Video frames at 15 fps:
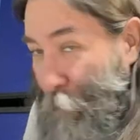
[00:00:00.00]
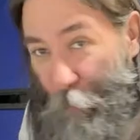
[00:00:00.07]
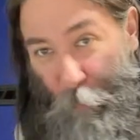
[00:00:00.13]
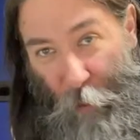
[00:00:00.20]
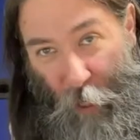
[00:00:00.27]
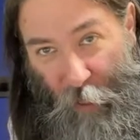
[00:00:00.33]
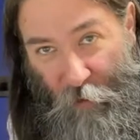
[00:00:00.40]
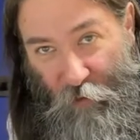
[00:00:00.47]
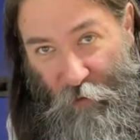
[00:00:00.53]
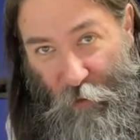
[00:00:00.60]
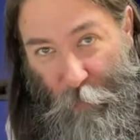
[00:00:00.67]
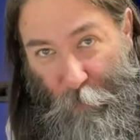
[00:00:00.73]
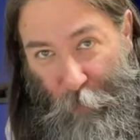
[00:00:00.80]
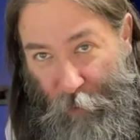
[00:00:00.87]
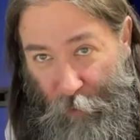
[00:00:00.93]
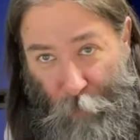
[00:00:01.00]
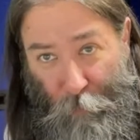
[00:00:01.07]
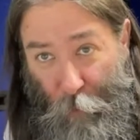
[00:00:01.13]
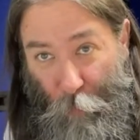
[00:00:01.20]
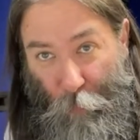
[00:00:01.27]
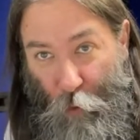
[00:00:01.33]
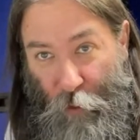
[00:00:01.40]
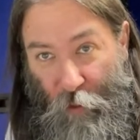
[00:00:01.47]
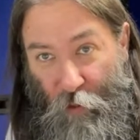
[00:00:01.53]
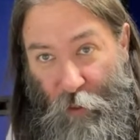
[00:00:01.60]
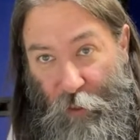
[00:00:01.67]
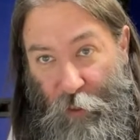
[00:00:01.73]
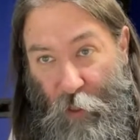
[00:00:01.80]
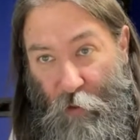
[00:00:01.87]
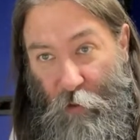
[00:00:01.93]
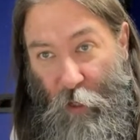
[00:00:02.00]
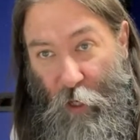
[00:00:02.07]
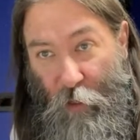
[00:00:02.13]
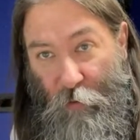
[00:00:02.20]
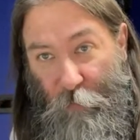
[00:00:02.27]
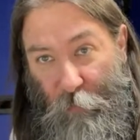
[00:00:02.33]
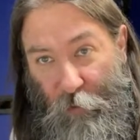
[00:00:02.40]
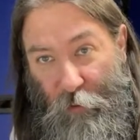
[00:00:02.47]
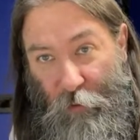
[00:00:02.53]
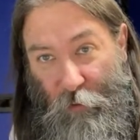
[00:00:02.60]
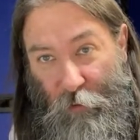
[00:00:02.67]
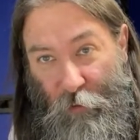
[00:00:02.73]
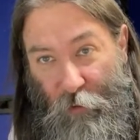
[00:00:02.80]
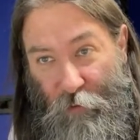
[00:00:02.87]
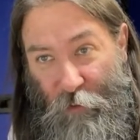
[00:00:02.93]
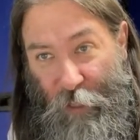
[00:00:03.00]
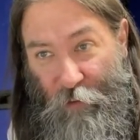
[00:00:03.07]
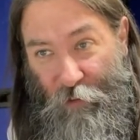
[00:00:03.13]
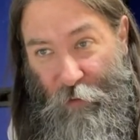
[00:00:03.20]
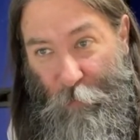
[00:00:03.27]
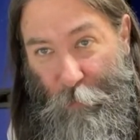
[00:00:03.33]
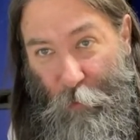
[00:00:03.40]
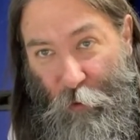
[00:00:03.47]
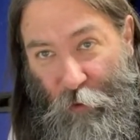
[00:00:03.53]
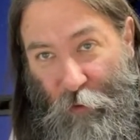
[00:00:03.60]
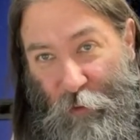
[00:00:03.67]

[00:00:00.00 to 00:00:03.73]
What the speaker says: Boston, pick up your printer and go home. It's that simple.